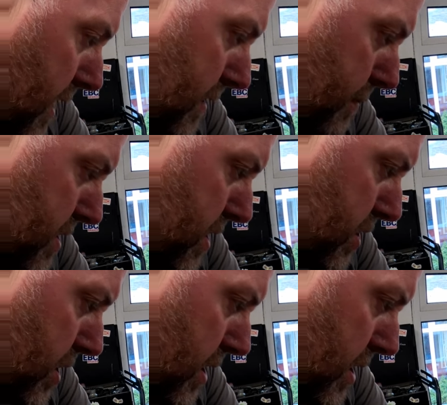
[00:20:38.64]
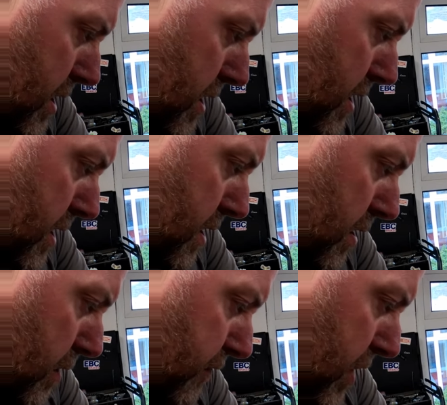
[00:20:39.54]
look at the position
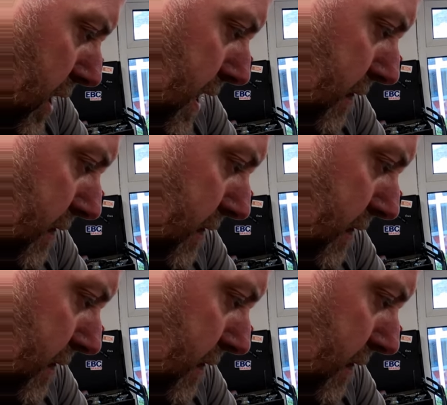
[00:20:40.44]
of the